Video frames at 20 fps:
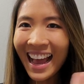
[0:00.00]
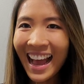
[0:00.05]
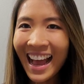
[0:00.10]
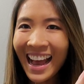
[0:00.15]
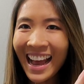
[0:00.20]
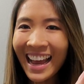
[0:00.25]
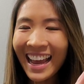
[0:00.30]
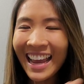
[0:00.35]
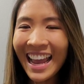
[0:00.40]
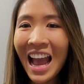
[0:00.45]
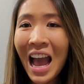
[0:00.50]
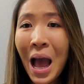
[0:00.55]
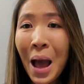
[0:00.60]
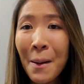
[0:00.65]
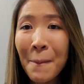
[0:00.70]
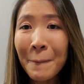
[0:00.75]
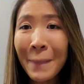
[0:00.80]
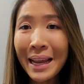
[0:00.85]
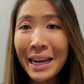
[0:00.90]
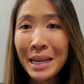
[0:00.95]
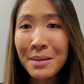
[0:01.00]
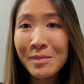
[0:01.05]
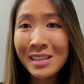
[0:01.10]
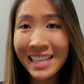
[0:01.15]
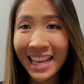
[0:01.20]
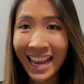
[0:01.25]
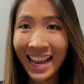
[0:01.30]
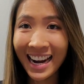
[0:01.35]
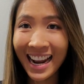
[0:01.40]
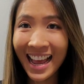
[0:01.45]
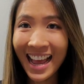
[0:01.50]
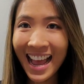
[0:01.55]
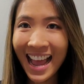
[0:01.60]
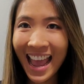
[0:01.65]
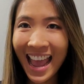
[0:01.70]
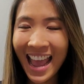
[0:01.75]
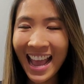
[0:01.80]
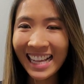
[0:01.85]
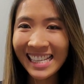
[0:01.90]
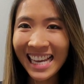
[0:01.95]
Hi, my name is Anna,
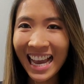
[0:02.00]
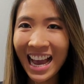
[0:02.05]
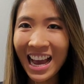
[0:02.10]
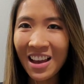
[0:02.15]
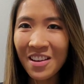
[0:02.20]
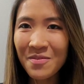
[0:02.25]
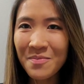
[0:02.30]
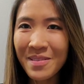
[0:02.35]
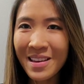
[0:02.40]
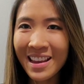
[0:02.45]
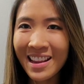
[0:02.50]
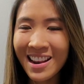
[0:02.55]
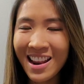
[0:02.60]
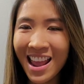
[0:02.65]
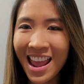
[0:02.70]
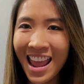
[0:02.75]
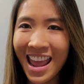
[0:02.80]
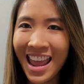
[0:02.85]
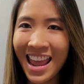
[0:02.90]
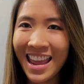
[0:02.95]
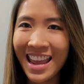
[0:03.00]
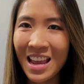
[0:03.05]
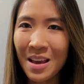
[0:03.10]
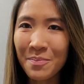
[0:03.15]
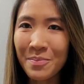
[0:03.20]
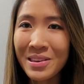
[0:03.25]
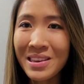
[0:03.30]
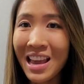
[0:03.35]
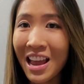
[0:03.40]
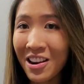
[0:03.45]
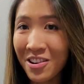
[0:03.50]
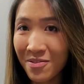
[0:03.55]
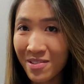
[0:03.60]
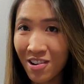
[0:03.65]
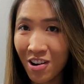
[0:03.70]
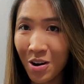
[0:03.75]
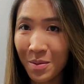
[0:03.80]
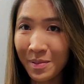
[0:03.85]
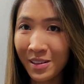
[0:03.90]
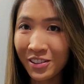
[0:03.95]
and I've been a piano
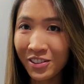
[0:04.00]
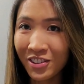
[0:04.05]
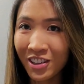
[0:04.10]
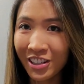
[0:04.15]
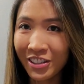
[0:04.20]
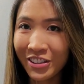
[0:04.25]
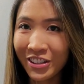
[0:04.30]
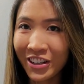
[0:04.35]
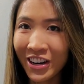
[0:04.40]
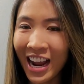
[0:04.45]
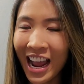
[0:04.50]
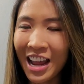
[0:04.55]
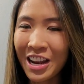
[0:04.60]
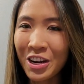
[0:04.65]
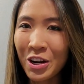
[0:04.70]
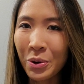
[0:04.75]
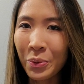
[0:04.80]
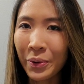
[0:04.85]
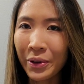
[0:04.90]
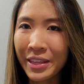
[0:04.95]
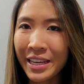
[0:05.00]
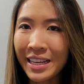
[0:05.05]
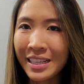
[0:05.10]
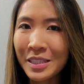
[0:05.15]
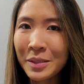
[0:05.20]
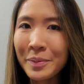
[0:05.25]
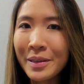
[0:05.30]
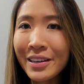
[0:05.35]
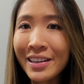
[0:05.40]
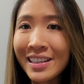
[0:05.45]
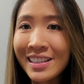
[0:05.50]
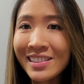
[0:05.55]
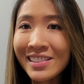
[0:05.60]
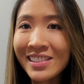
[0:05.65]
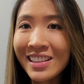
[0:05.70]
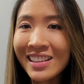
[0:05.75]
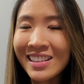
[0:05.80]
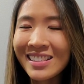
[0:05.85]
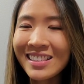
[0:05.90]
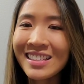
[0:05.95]
and harp instructor at Noteworthy
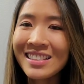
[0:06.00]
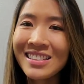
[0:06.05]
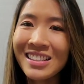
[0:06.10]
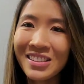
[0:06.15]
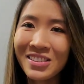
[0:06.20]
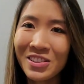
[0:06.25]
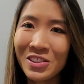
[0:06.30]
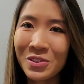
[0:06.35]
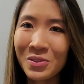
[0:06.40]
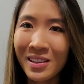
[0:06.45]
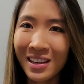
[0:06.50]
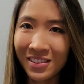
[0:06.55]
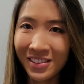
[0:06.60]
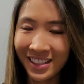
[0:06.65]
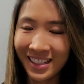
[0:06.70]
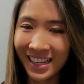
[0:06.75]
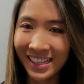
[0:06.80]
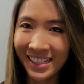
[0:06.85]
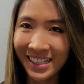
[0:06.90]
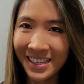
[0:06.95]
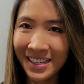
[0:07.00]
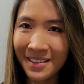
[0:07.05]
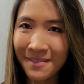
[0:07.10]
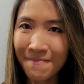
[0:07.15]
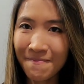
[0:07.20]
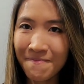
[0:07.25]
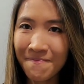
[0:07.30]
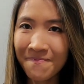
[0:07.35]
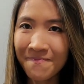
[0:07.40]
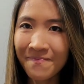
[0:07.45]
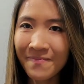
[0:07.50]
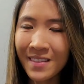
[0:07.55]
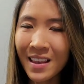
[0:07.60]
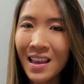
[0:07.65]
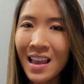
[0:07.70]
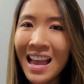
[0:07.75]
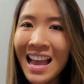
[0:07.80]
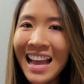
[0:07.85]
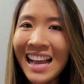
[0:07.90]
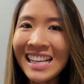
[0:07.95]
Experiences since 2019.
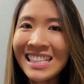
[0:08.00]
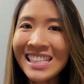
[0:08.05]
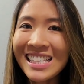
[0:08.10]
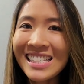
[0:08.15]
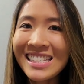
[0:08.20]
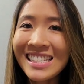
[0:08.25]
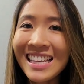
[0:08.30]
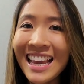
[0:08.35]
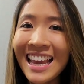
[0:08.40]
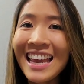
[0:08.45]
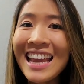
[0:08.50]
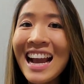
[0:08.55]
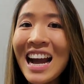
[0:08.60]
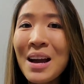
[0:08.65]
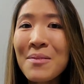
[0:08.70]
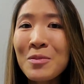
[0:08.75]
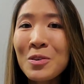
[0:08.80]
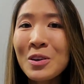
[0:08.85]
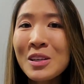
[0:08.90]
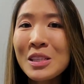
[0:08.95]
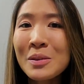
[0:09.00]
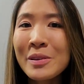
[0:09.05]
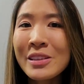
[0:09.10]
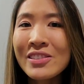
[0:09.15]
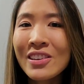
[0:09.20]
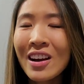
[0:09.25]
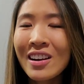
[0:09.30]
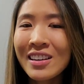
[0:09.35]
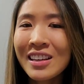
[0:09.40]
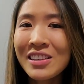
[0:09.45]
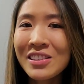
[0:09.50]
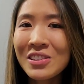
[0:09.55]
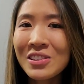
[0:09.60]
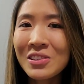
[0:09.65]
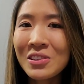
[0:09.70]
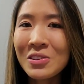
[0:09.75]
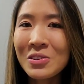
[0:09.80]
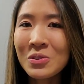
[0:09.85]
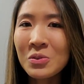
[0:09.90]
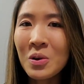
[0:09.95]
Today, I'm going to be talking
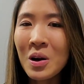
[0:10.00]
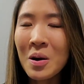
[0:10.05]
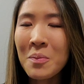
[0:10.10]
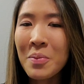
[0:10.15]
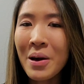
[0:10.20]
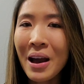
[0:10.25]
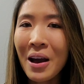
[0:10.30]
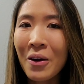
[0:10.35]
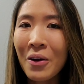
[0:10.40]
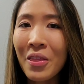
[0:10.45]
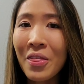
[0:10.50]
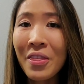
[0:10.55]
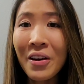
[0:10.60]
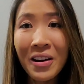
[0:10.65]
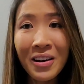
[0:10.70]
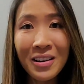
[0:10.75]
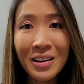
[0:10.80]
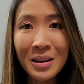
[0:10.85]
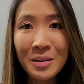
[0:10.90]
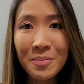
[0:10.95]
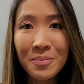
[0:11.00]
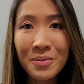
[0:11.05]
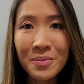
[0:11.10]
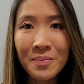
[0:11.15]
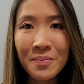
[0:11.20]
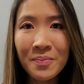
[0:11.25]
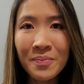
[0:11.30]
to you about the harp